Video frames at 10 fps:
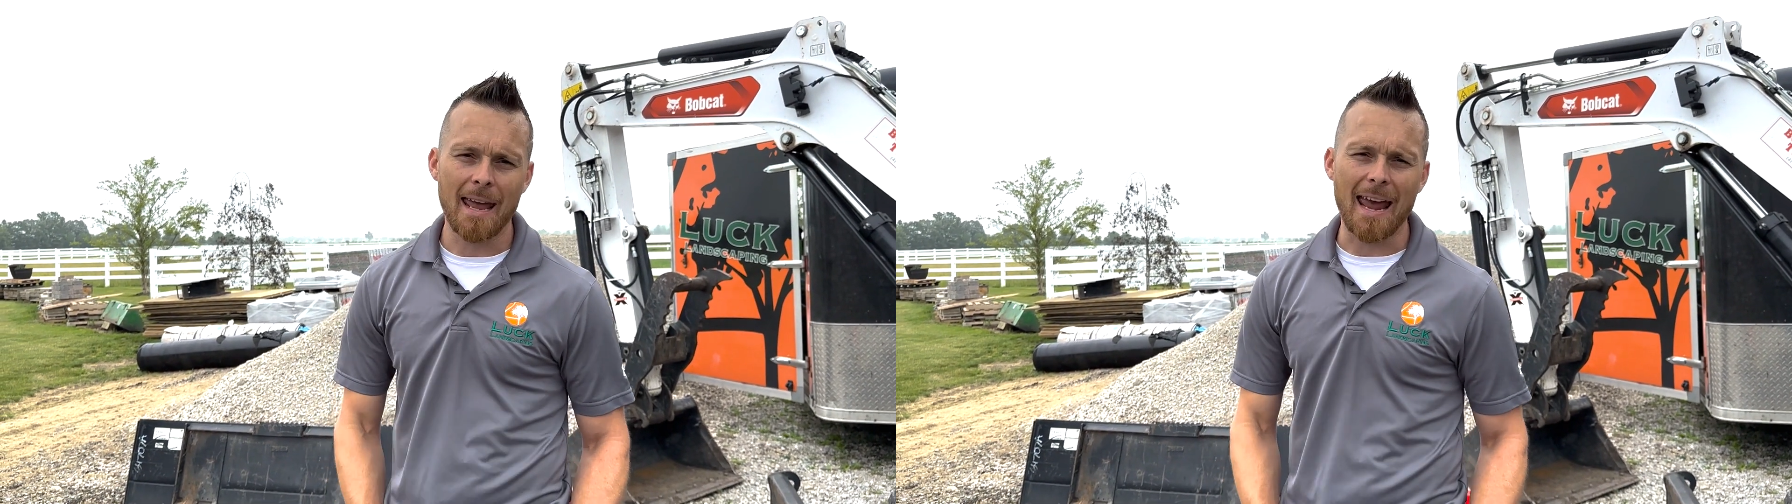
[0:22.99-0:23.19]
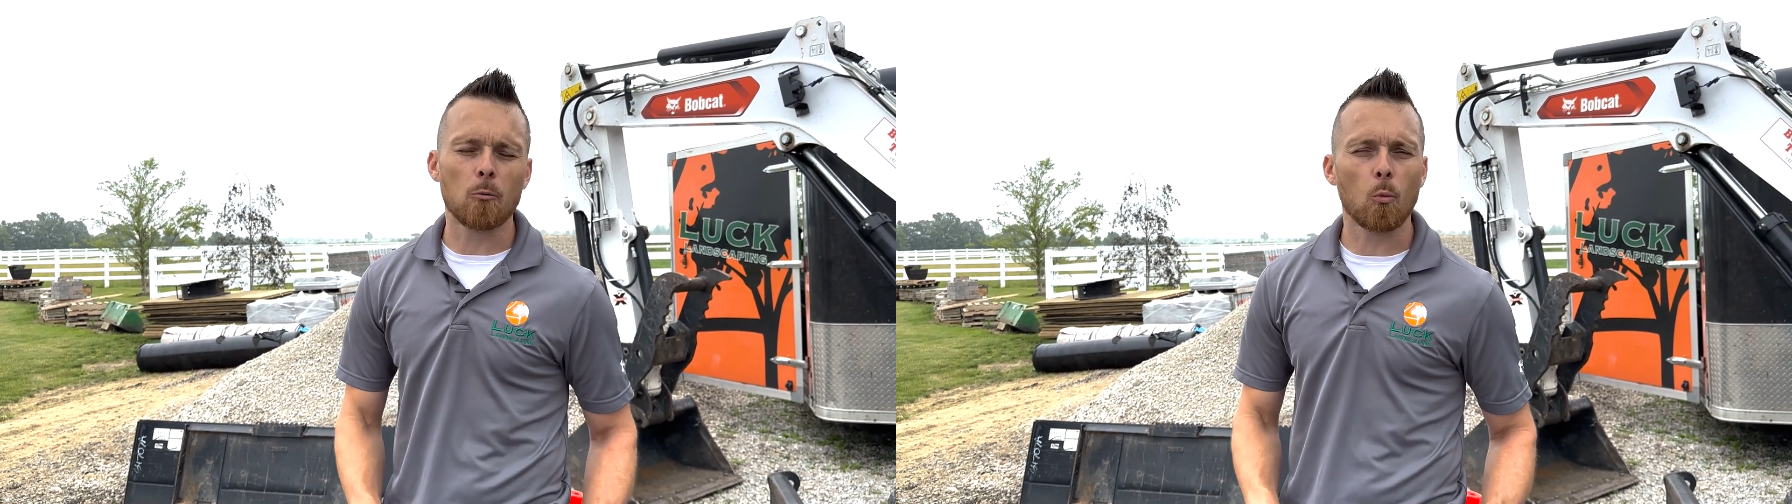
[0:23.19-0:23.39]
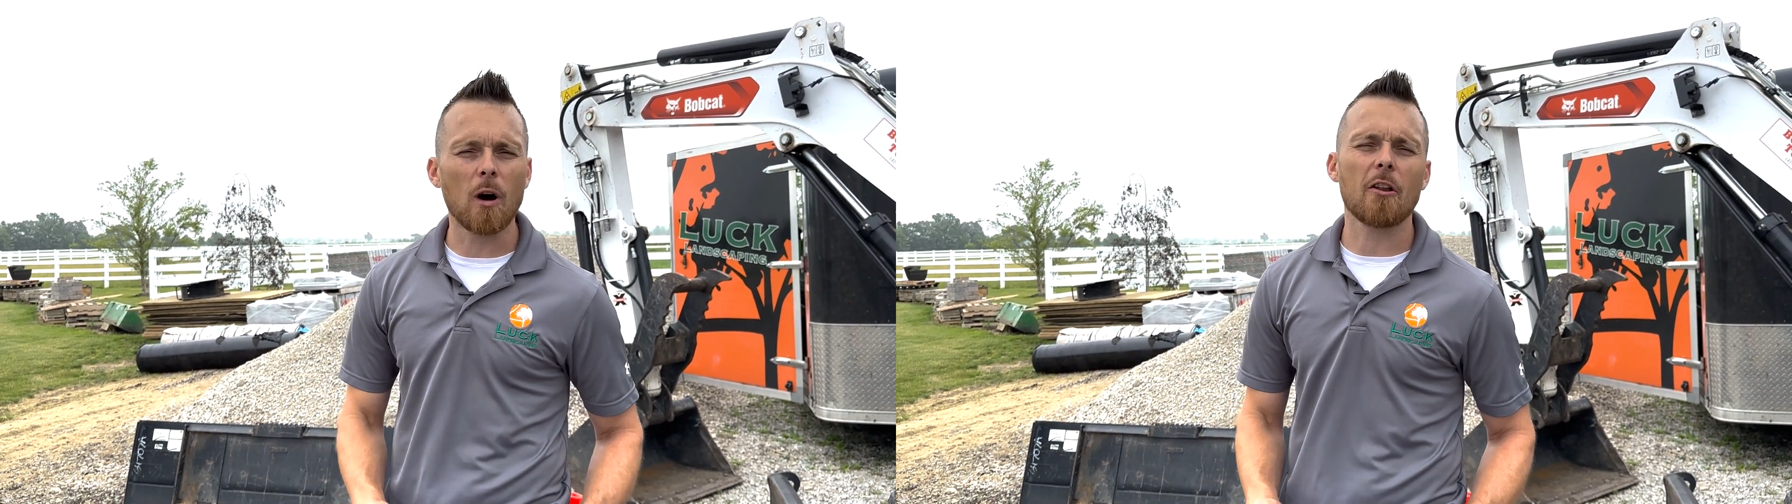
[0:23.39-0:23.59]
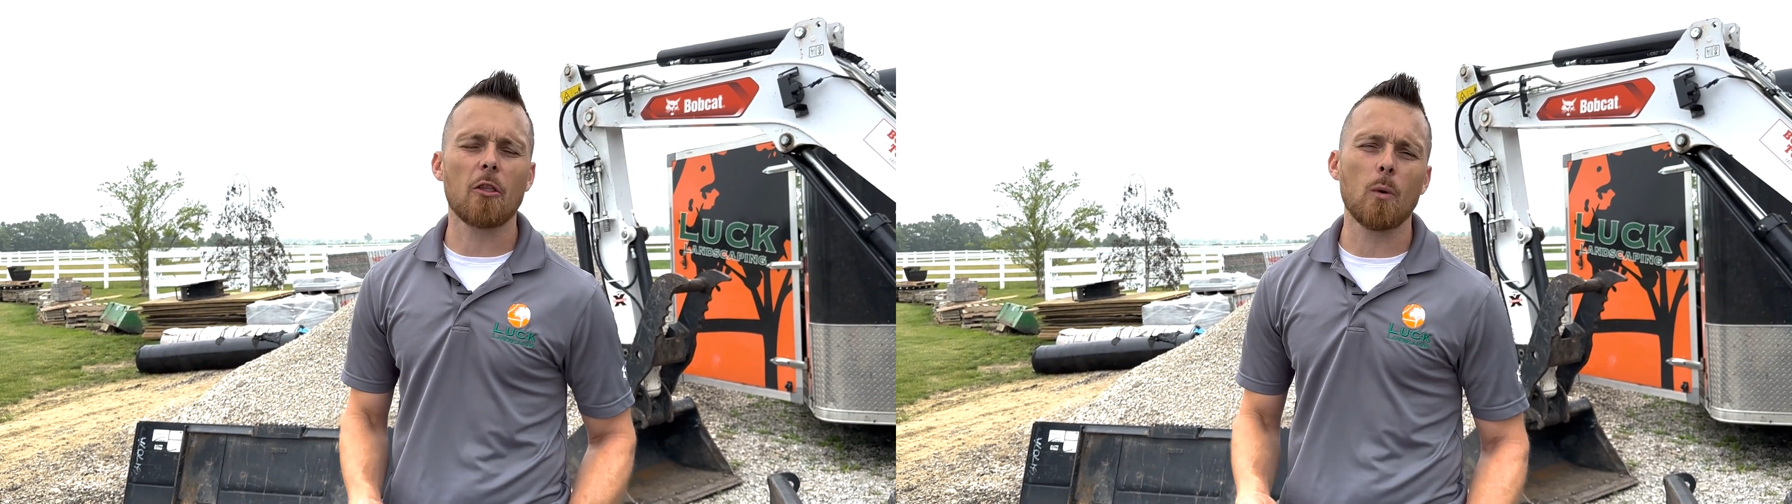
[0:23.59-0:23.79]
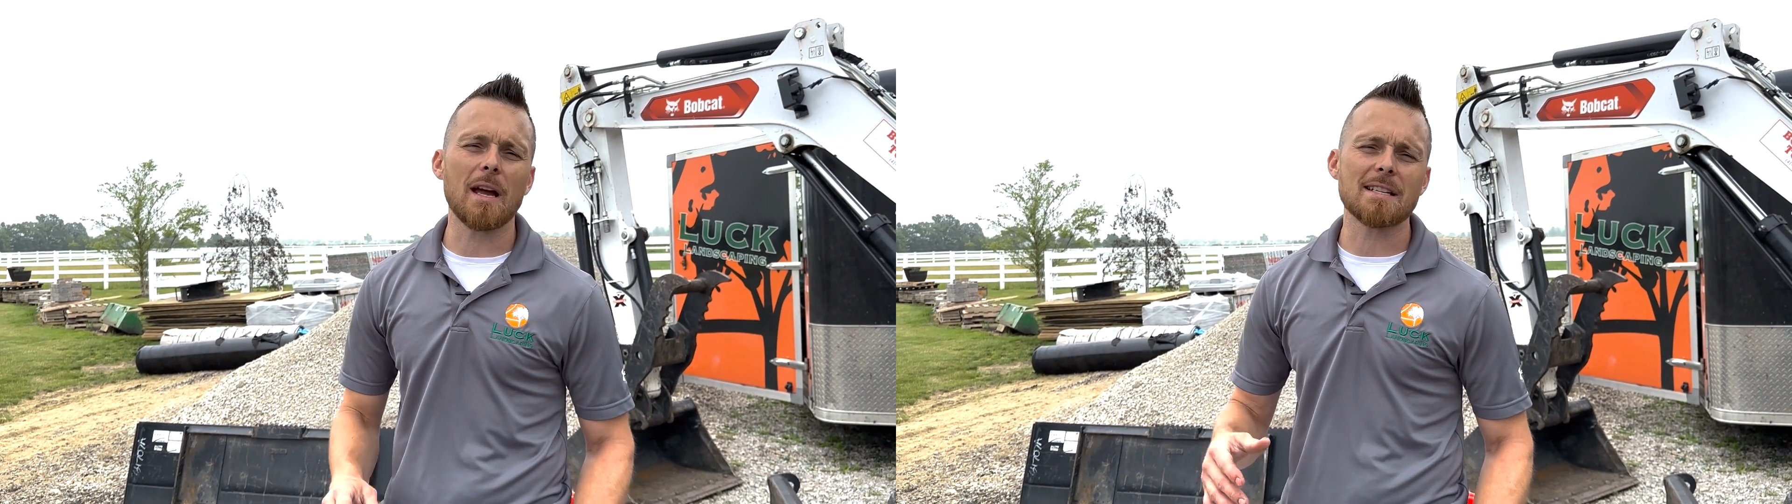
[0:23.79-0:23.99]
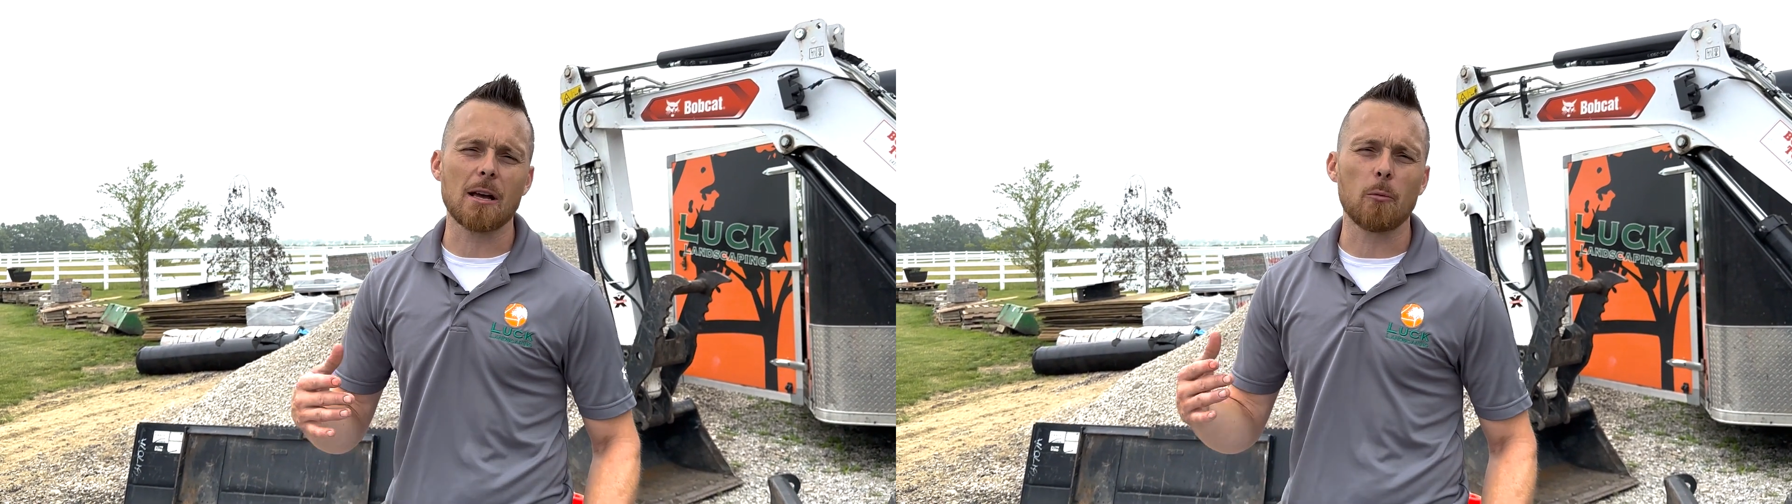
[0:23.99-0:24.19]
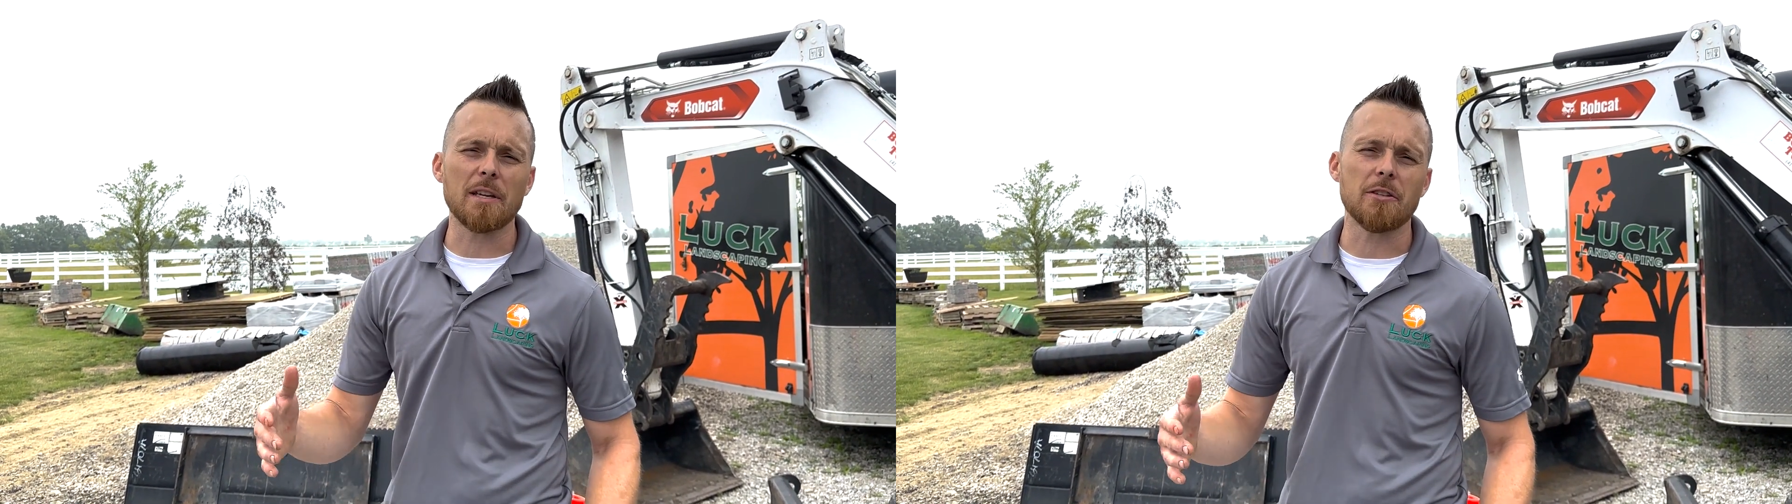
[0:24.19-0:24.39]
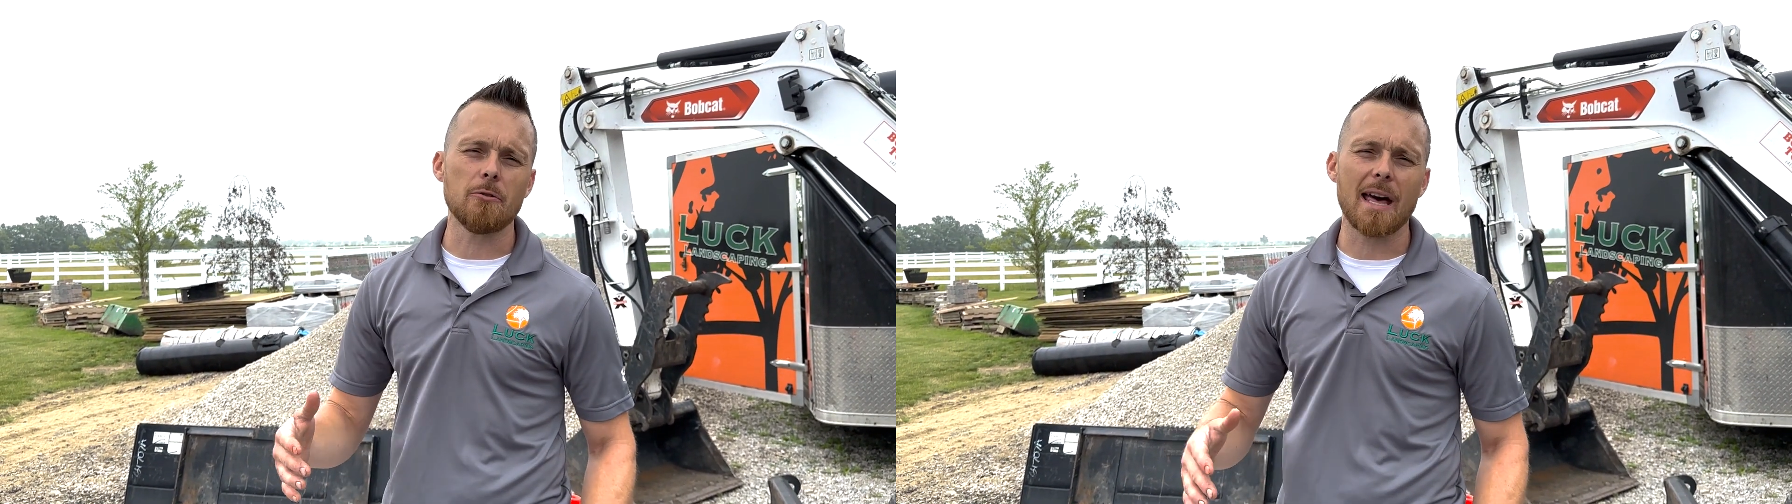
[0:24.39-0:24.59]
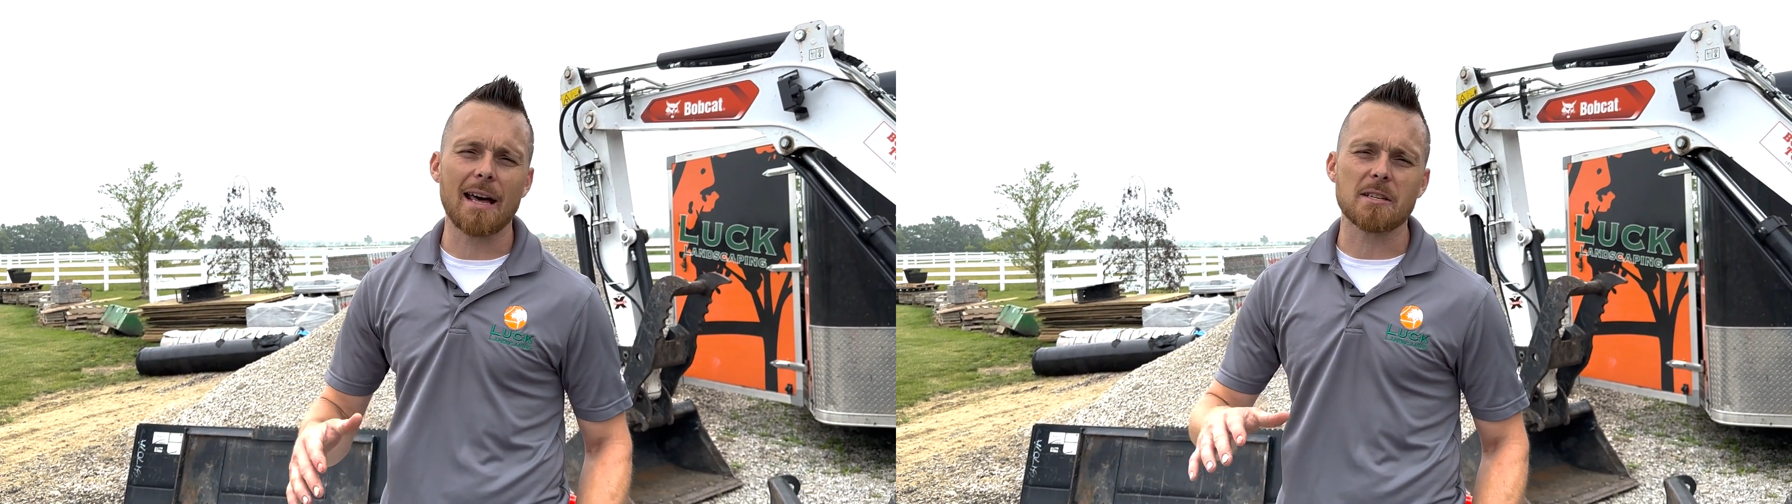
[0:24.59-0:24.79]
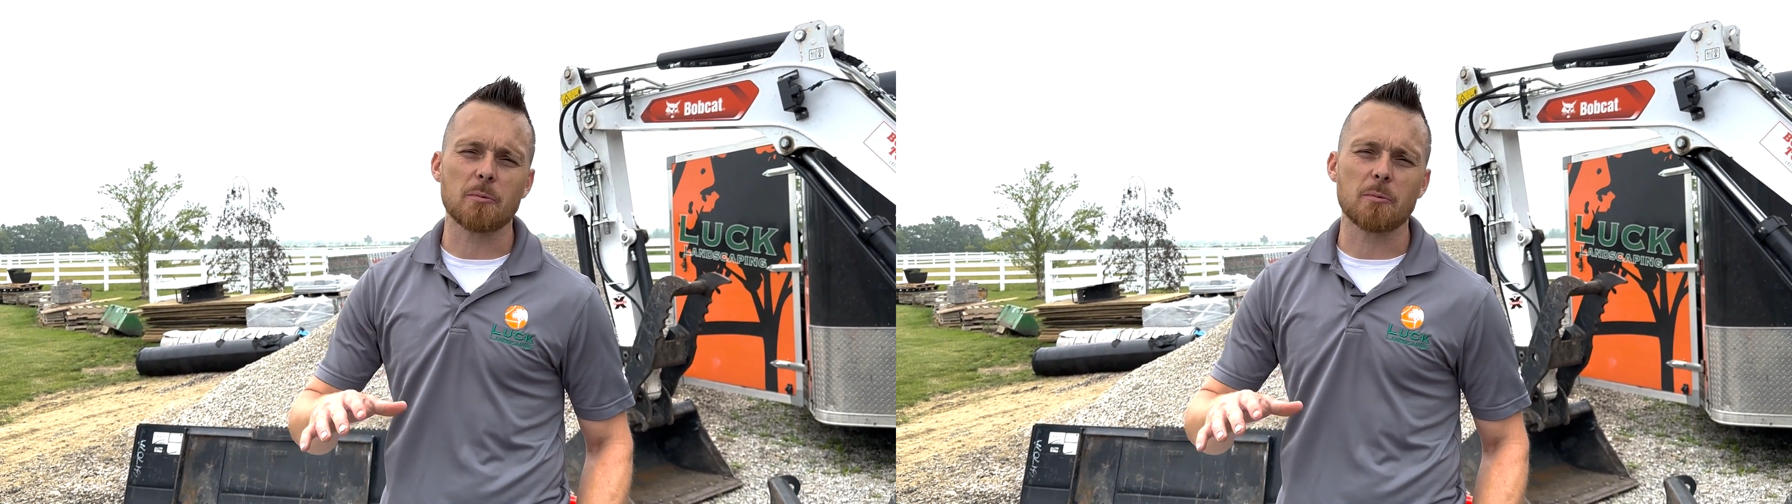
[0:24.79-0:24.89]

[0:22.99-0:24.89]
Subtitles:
And one of the ways that we do that is